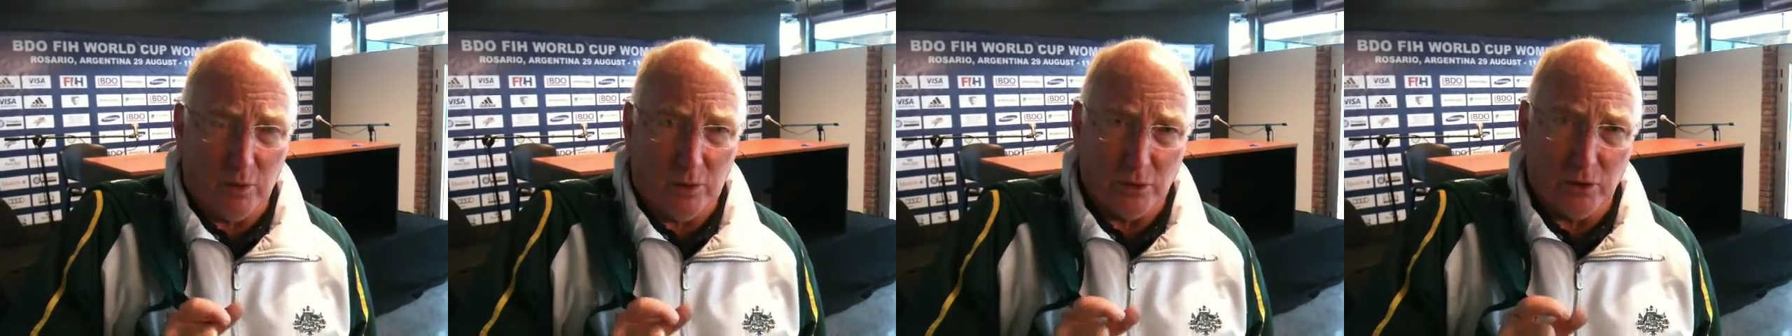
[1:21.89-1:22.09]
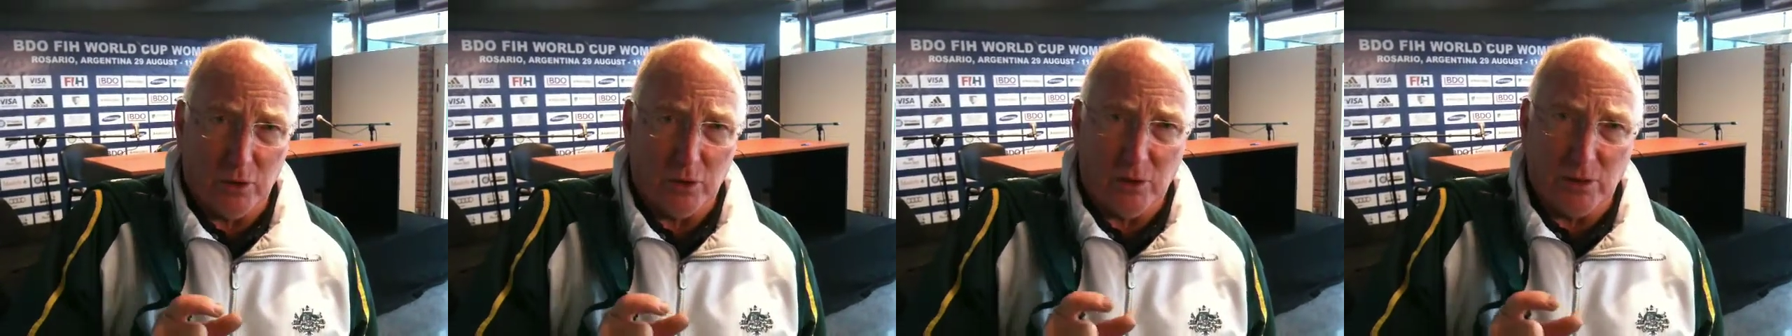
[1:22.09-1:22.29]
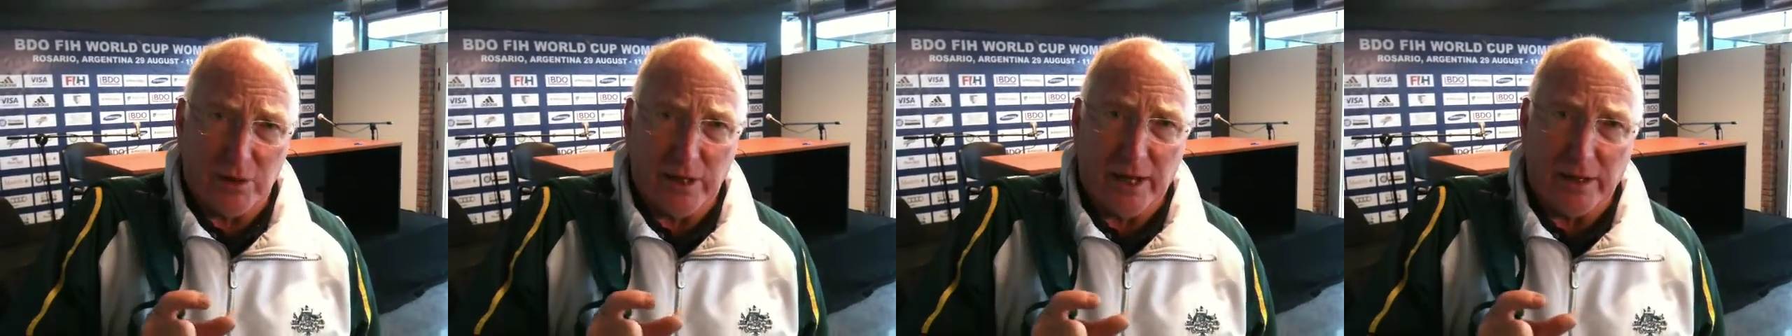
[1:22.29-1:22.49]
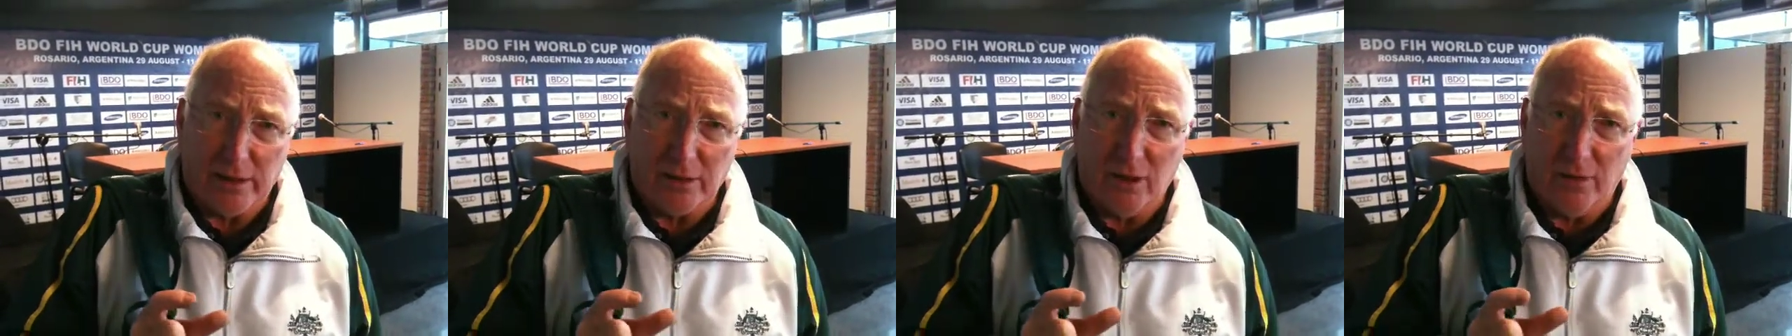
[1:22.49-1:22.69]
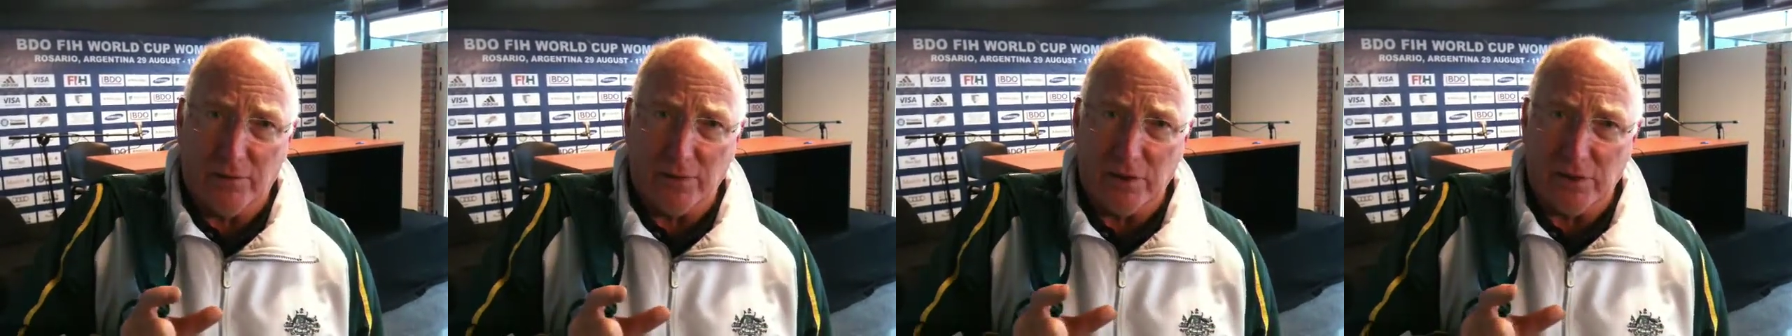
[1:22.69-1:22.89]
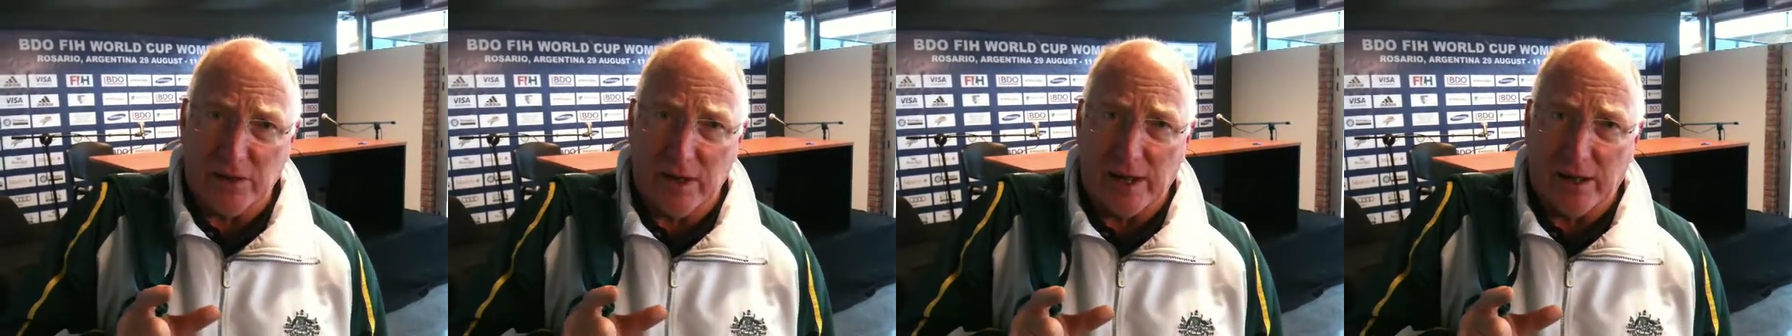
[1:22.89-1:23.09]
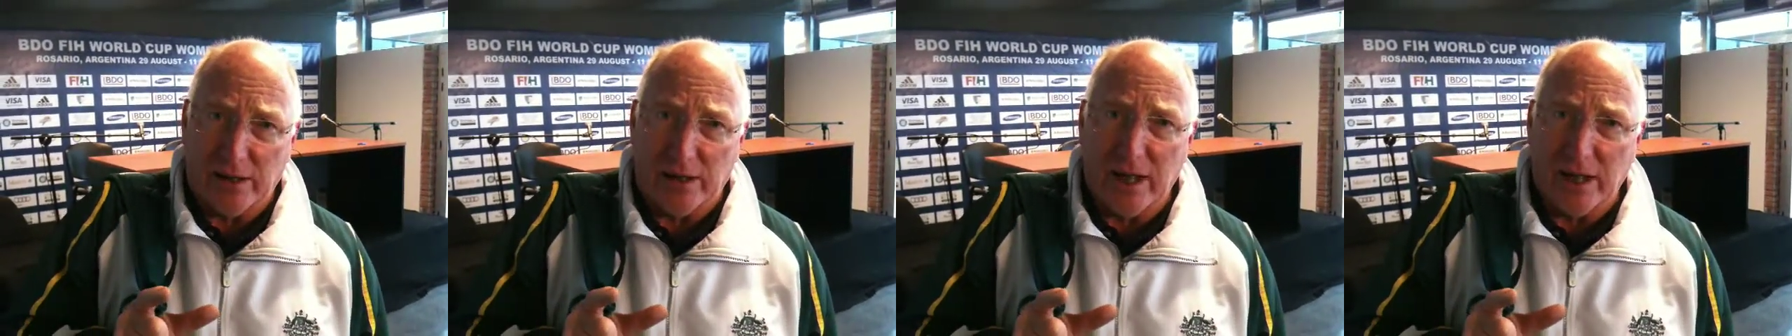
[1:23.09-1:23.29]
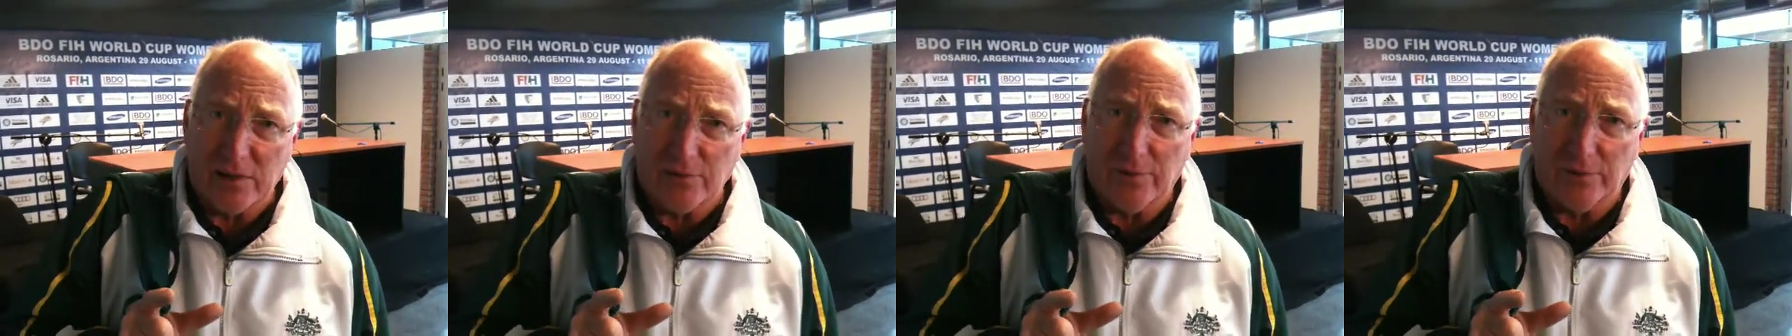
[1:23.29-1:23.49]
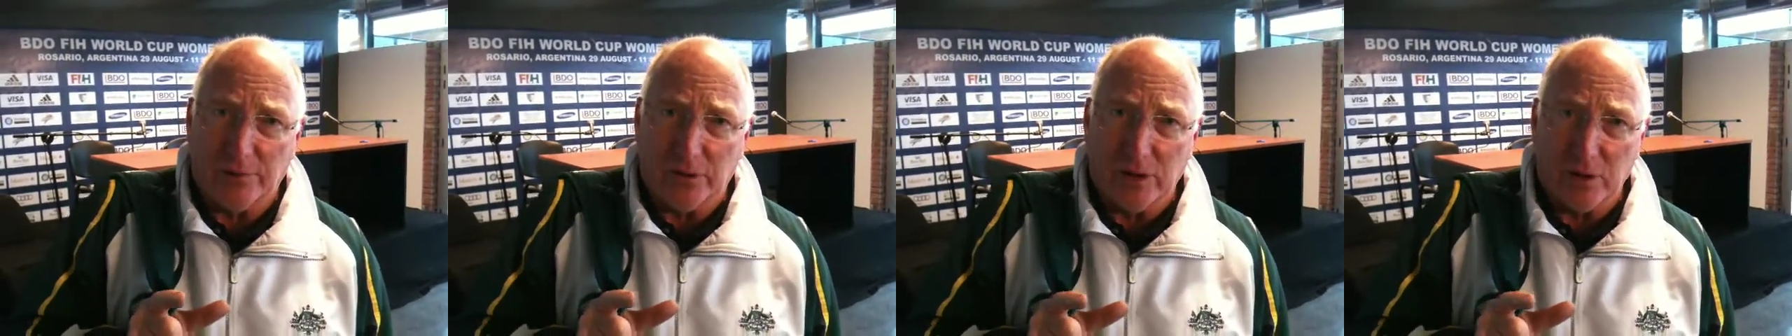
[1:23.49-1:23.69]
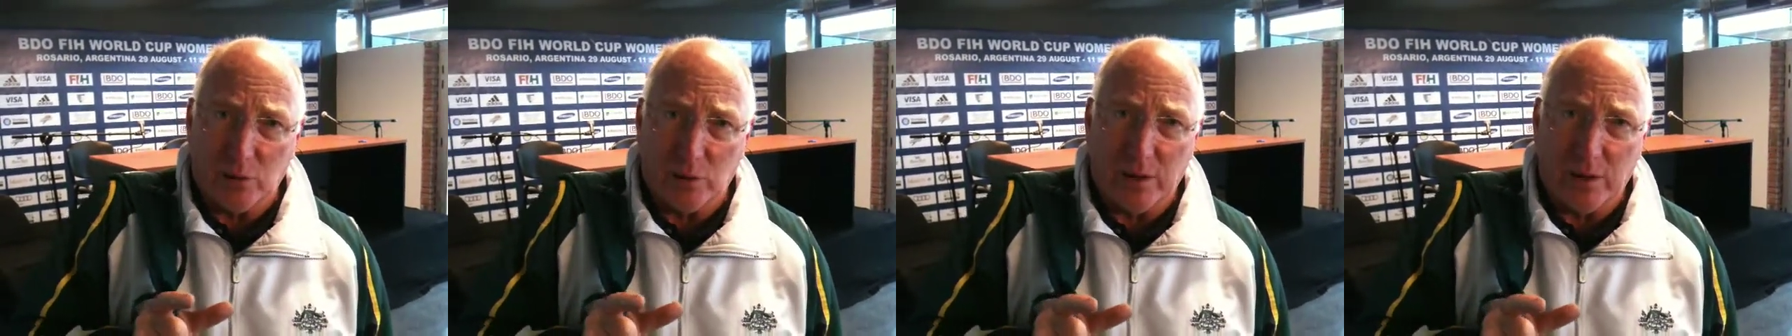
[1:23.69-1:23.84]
we'll do is take confidence out of the last 15,